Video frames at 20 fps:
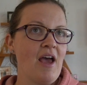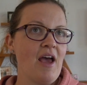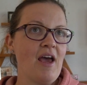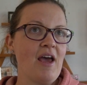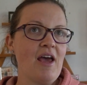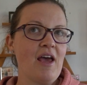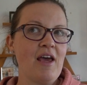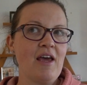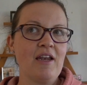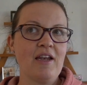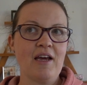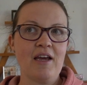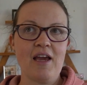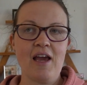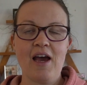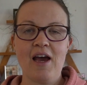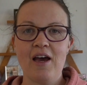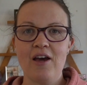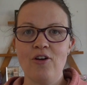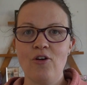and I
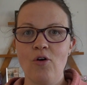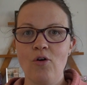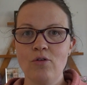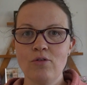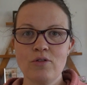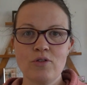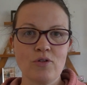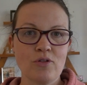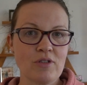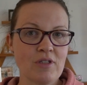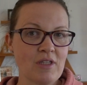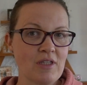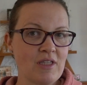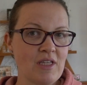had all sorts of